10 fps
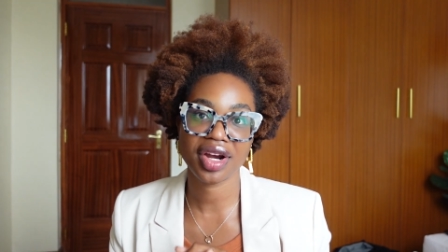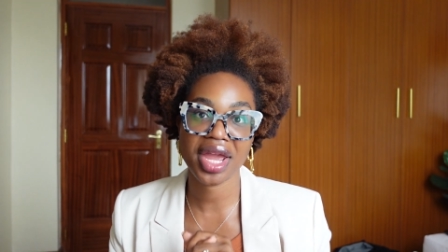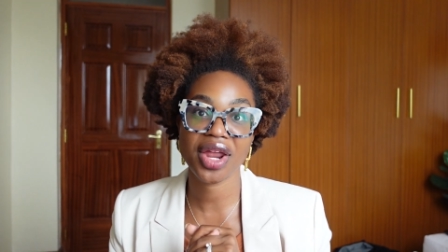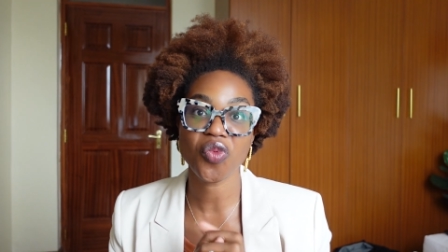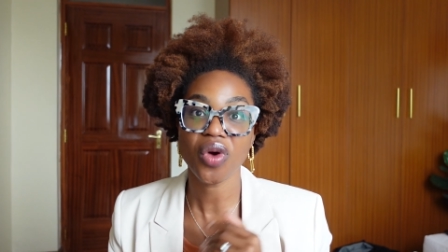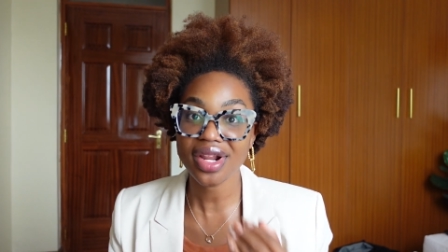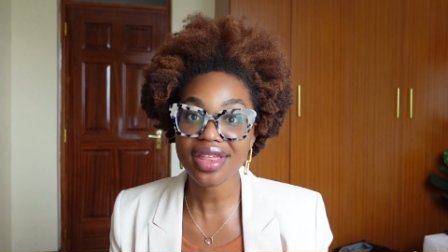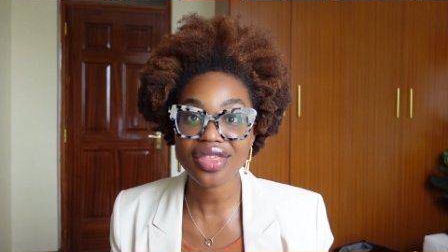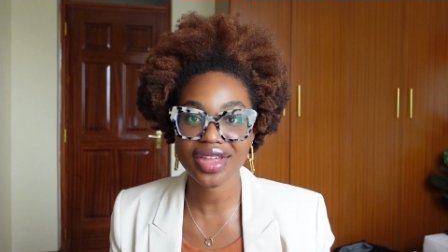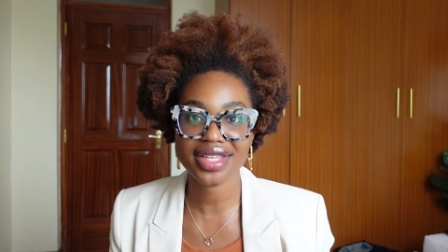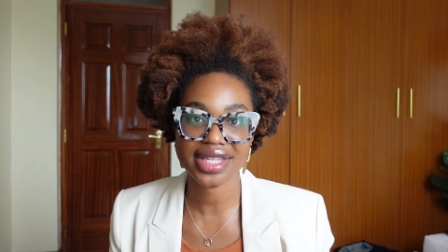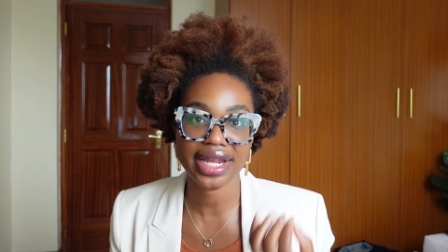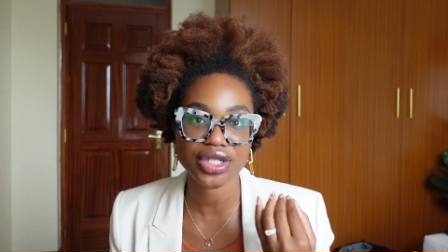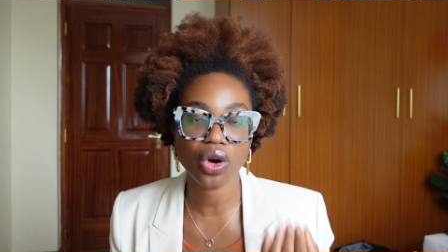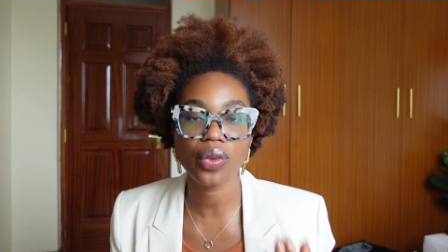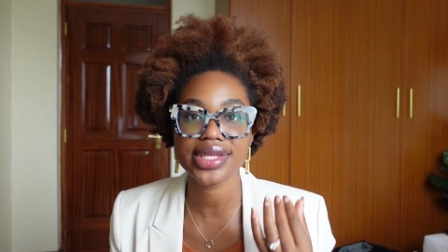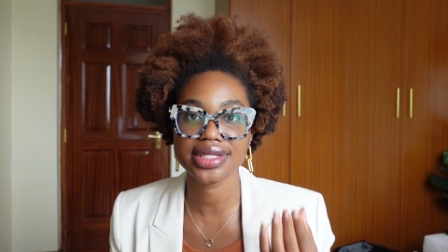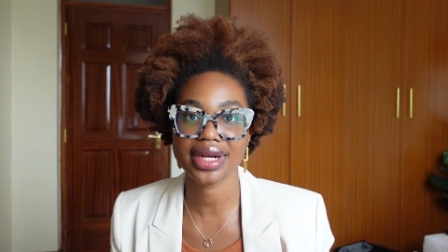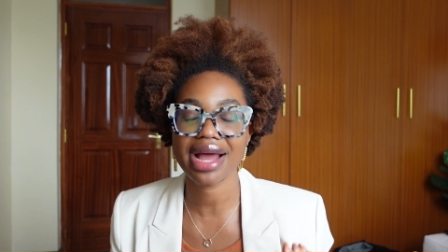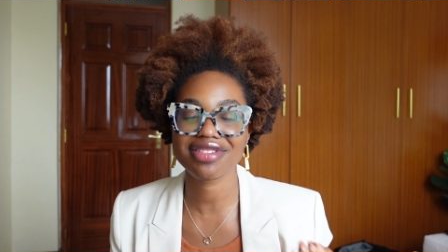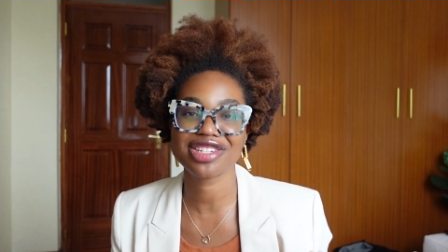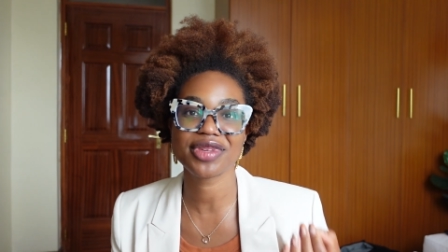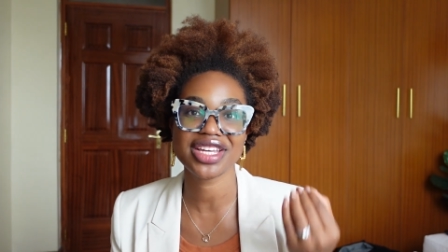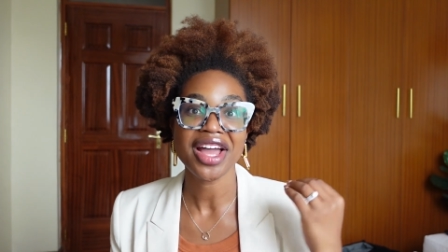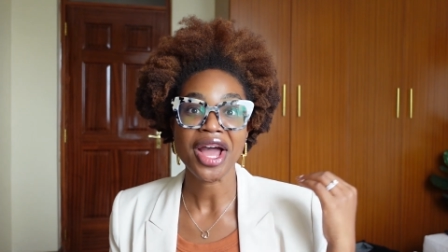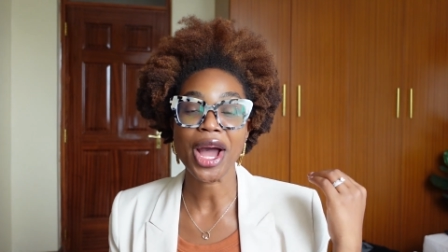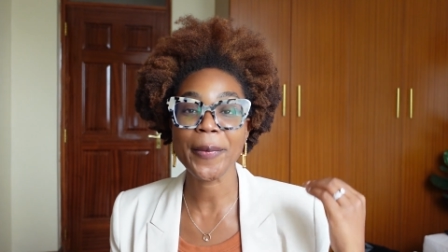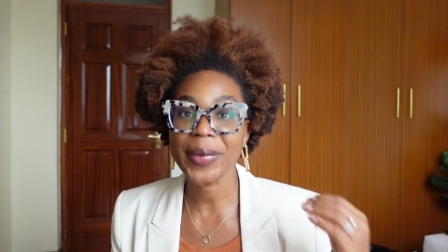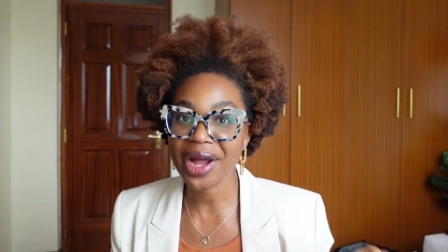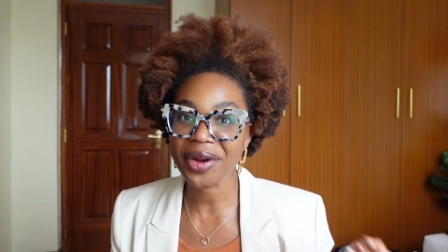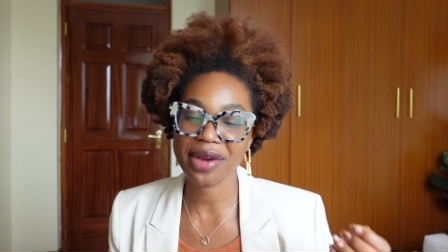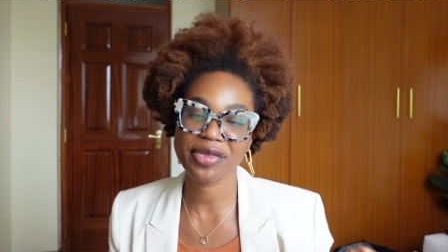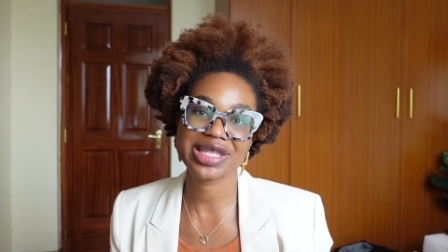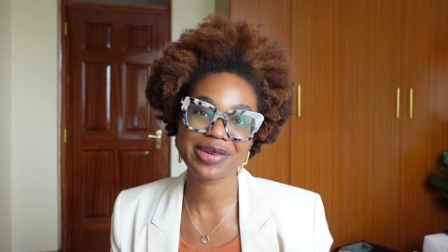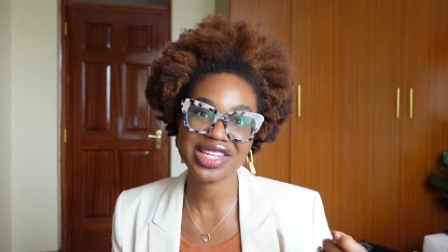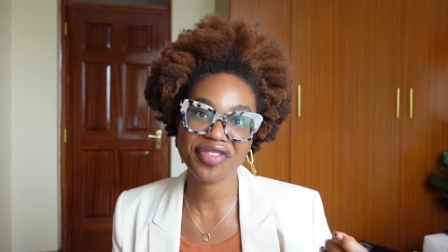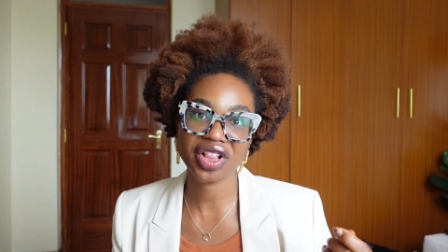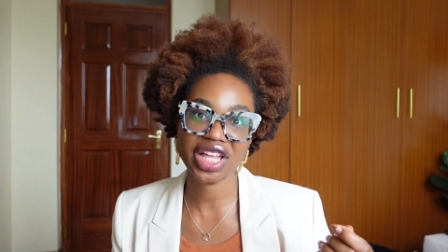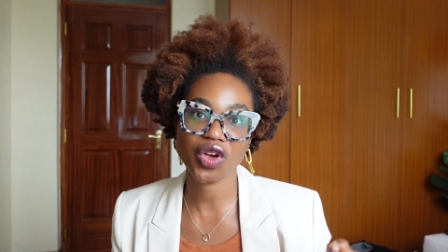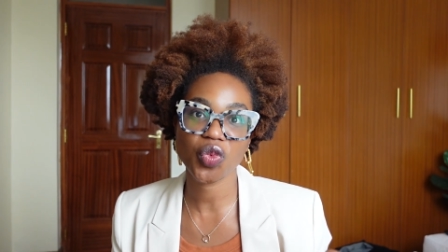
and one of the things that has always stood out to me about Emirates specifically